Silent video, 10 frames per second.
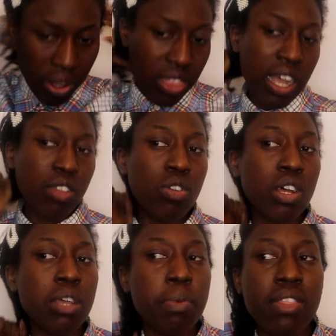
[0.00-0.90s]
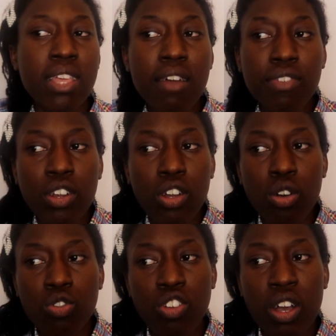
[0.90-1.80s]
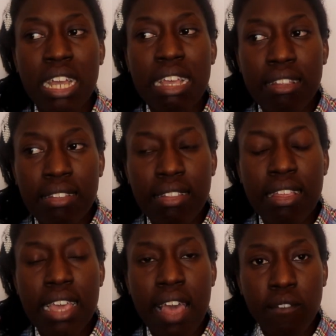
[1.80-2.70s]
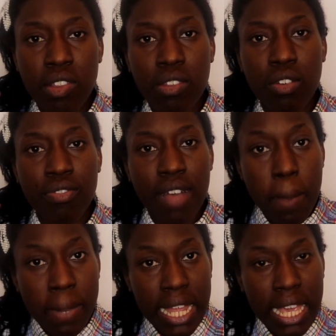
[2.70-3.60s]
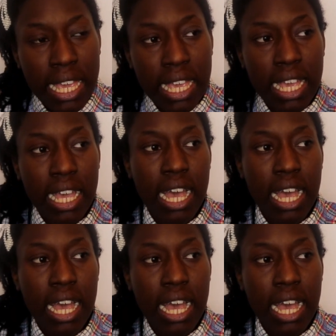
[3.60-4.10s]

One thing I do like about the African culture is the emphasis on family.